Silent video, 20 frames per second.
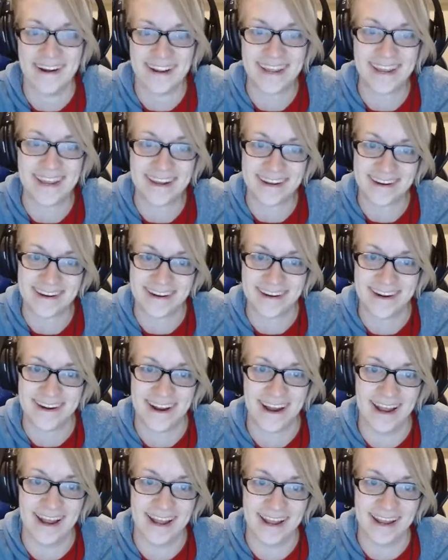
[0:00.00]
on
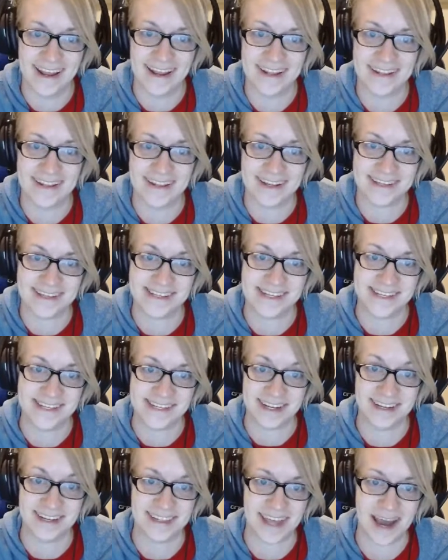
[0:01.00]
here. And then she
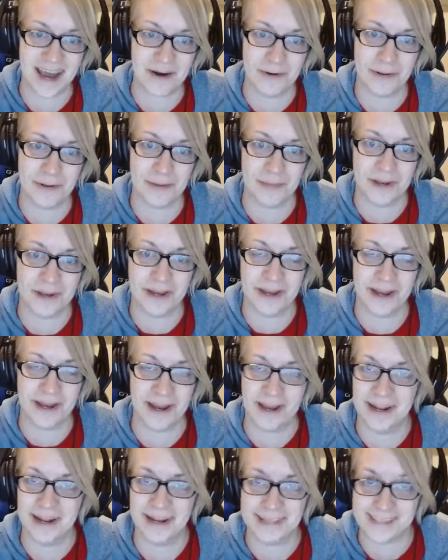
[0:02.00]
shared that with me,
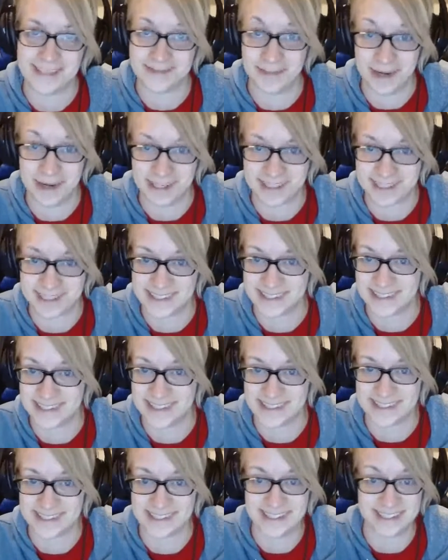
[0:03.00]
and it sparked
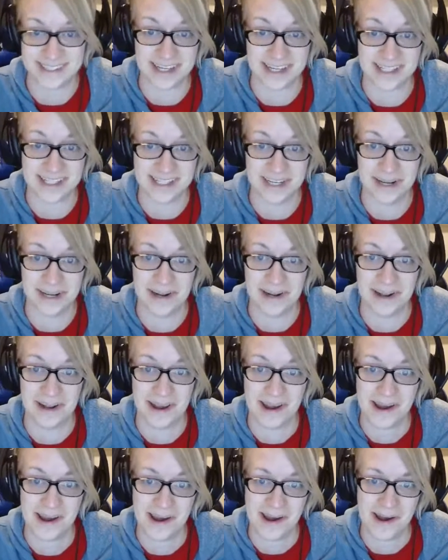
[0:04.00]
this discussion
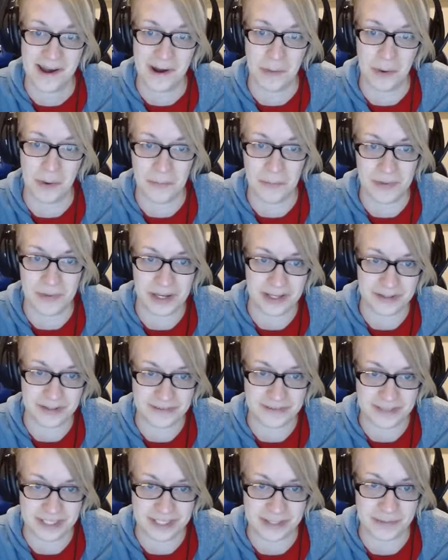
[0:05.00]
about being
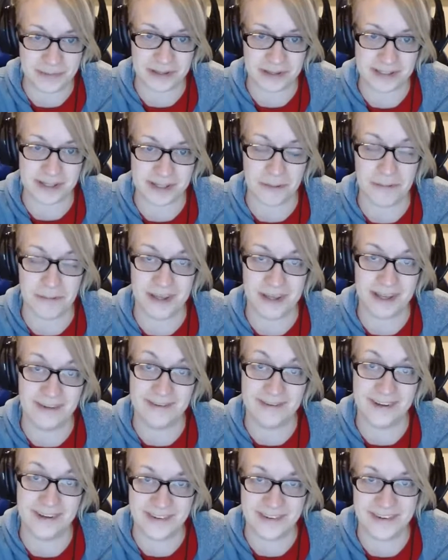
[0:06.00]
nervous about something
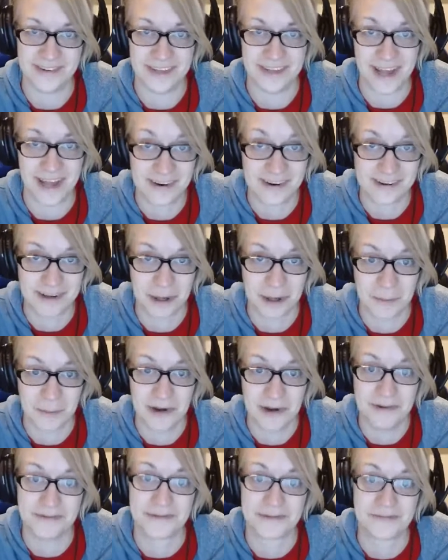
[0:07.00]
you don't know the
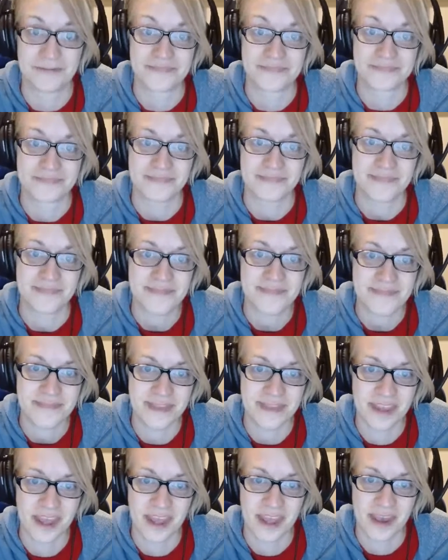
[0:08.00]
outcome of.
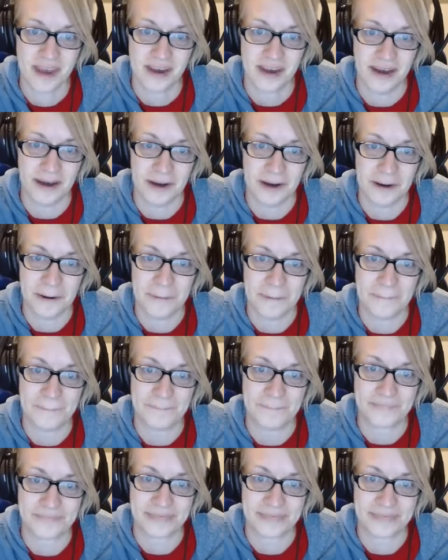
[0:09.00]
Um,